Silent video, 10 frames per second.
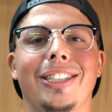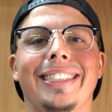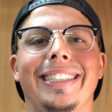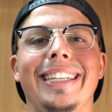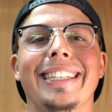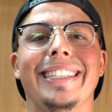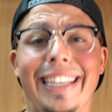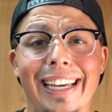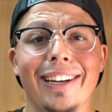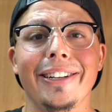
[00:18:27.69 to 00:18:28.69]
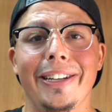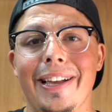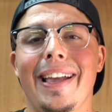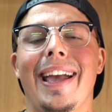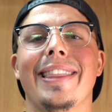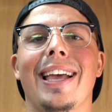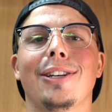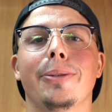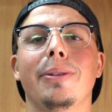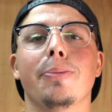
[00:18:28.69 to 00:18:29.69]
16 is here, and that
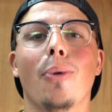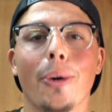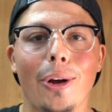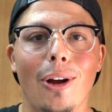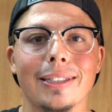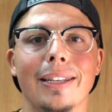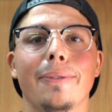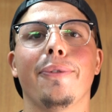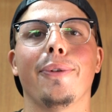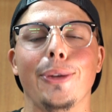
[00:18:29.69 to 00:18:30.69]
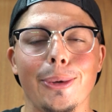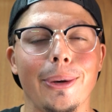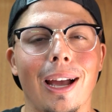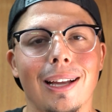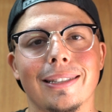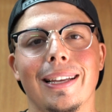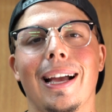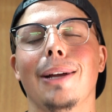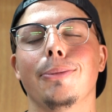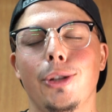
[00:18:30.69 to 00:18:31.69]
just means more content for you guys.
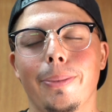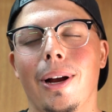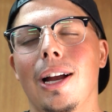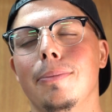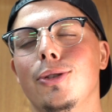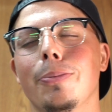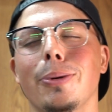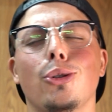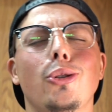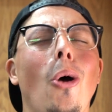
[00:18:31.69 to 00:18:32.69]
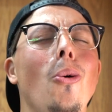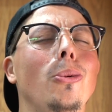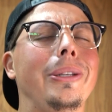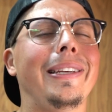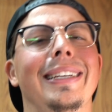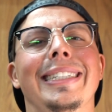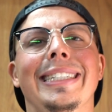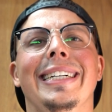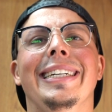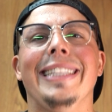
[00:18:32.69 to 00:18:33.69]
I'm super hyped, super stoked.
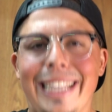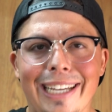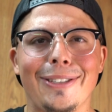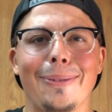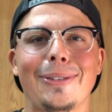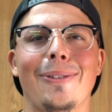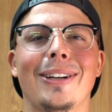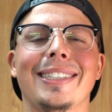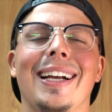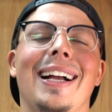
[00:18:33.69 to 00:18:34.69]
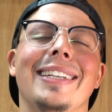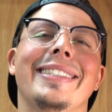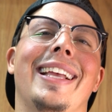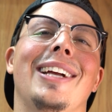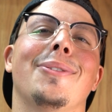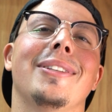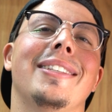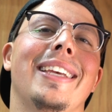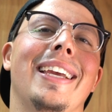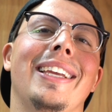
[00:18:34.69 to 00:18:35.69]
Thank you so much for watching, guys. I just want to
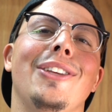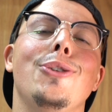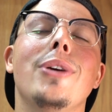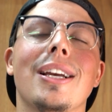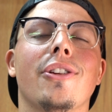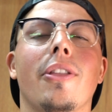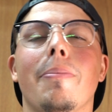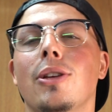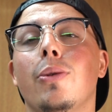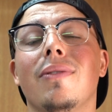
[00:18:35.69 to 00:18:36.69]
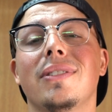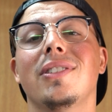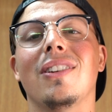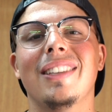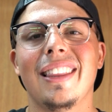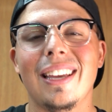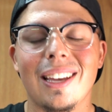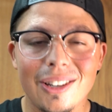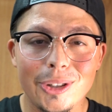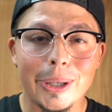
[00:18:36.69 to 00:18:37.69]
say you guys are the best. Whoever stuck to the
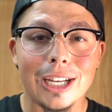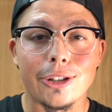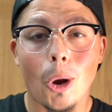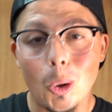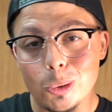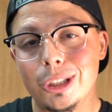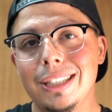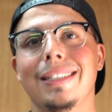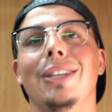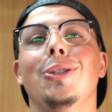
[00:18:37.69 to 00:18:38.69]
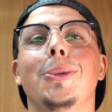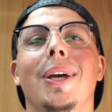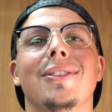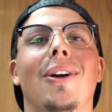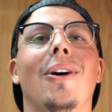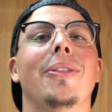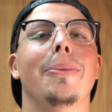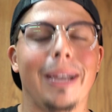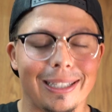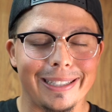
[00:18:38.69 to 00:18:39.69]
end, you guys are OGs, and you guys are the
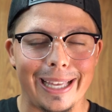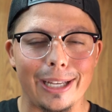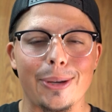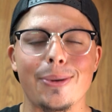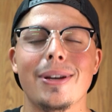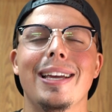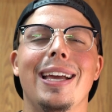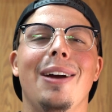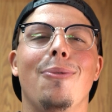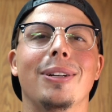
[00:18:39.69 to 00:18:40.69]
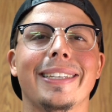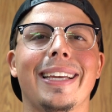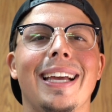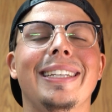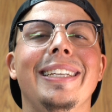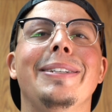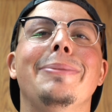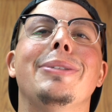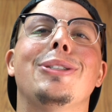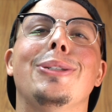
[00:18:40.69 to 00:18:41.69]
best. Thank you. Once again,
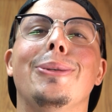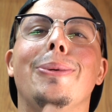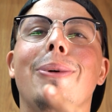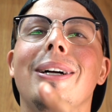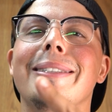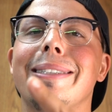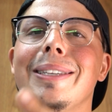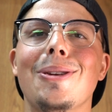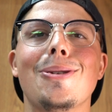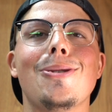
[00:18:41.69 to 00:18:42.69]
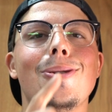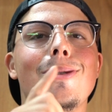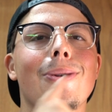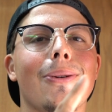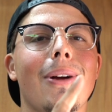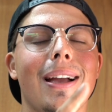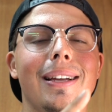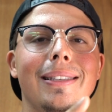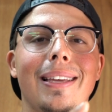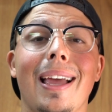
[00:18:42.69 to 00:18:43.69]
make sure you do it once, you do it
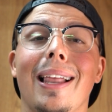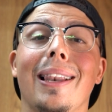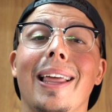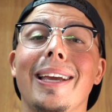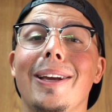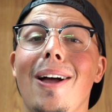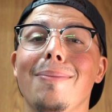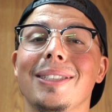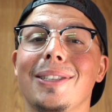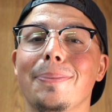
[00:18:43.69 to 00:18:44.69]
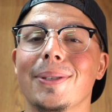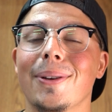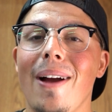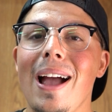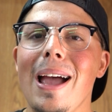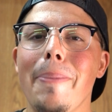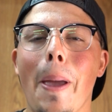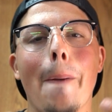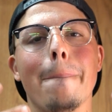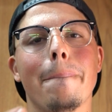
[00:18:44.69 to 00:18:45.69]
right. Like, comment, subscribe.
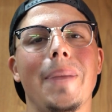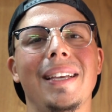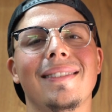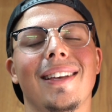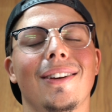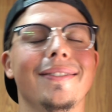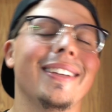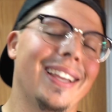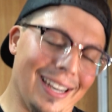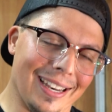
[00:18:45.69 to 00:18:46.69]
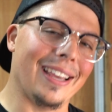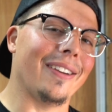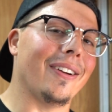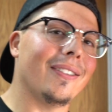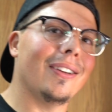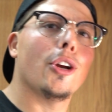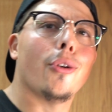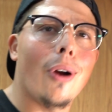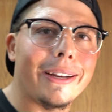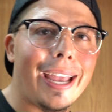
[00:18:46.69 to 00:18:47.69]
Peace out, and later.
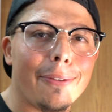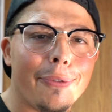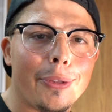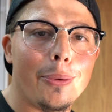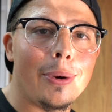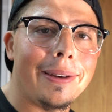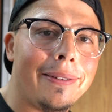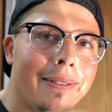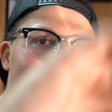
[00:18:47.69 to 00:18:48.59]
Crop gang for the win.